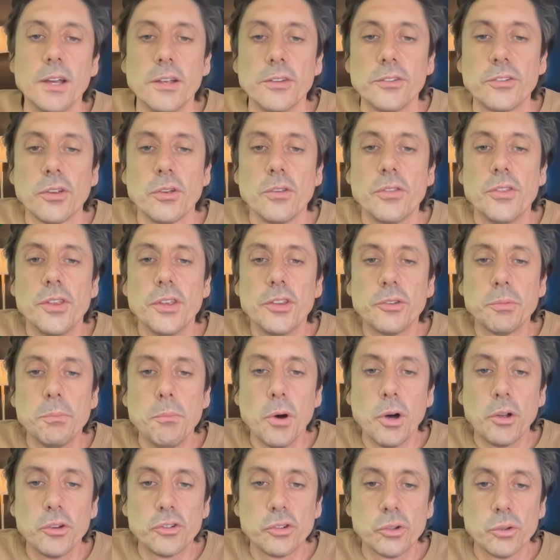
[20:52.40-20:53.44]
So this
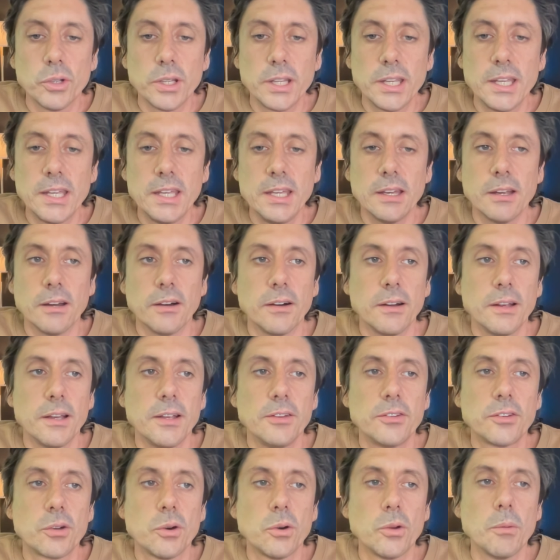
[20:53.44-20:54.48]
module here
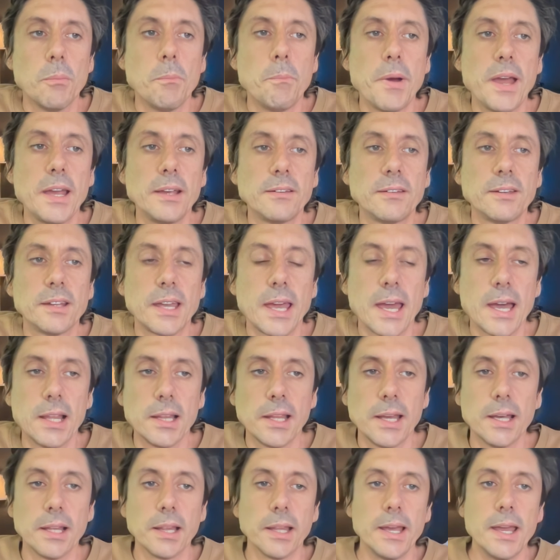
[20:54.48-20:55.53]
is called a basic
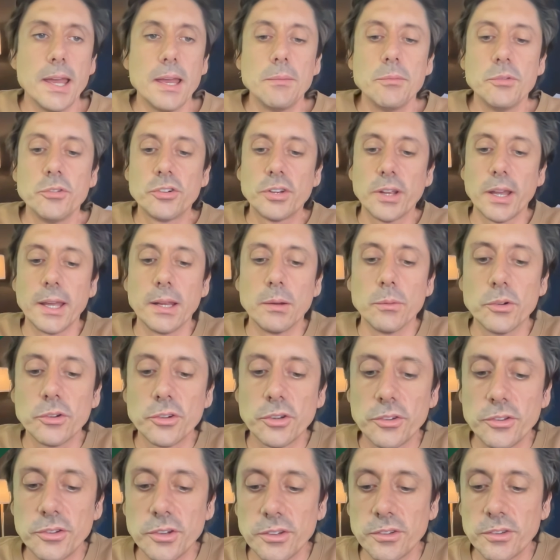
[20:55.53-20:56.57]
LLM chain, which
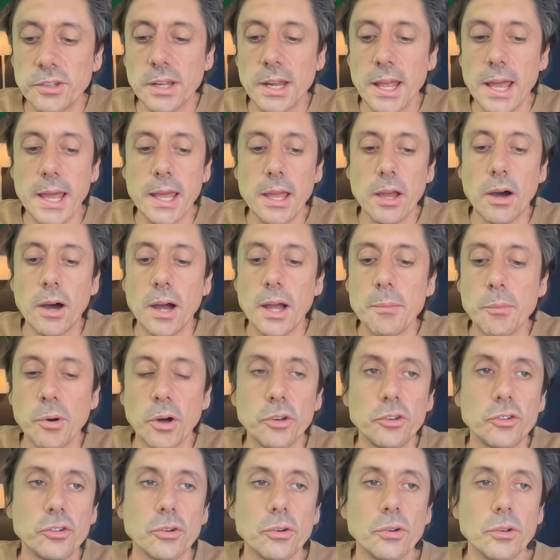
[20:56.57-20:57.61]
is just an AI
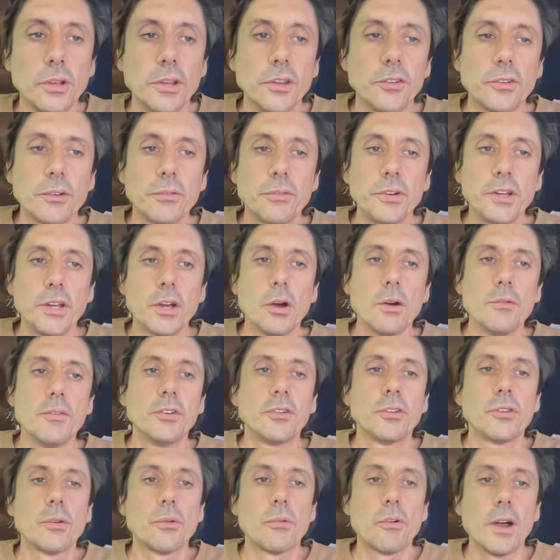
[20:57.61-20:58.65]
module. So if we go over
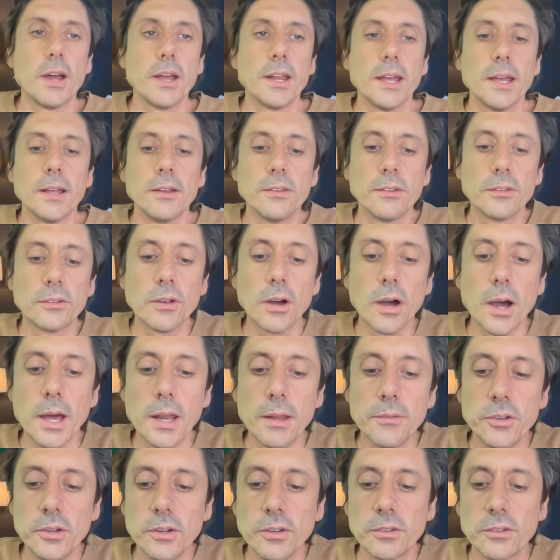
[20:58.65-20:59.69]
to the right-hand side,
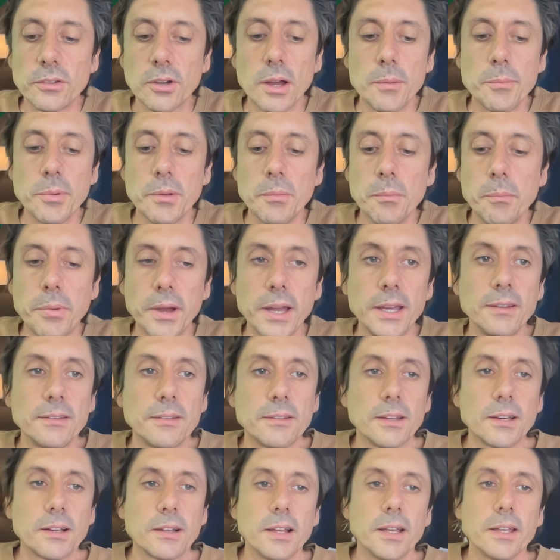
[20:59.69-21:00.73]
if you just type in
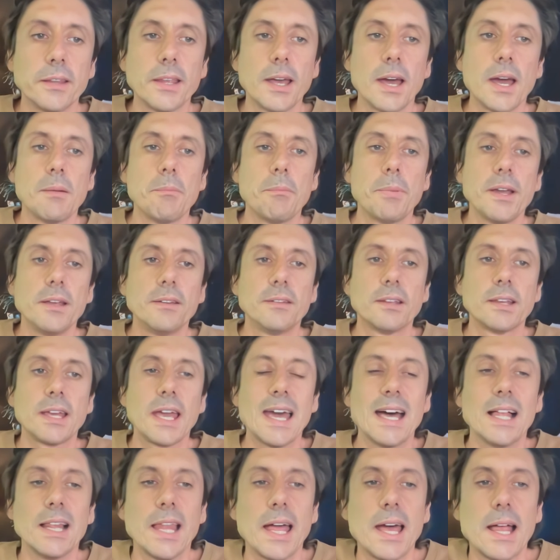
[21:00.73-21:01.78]
basic like that, basic
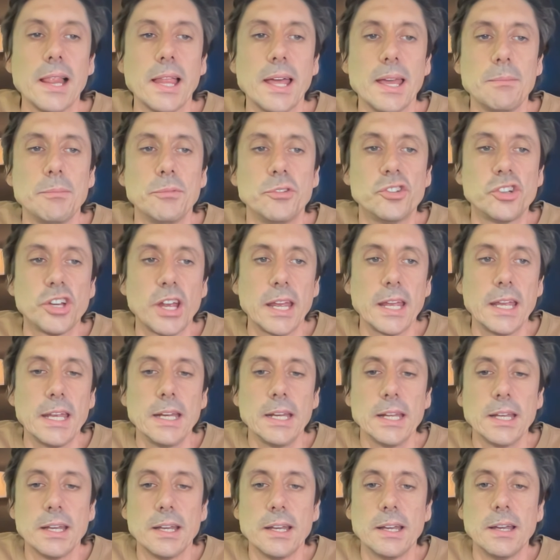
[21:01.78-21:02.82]
LLM
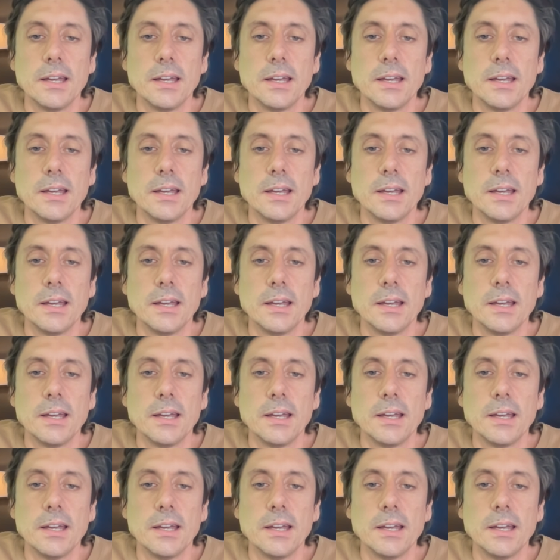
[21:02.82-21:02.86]
chain,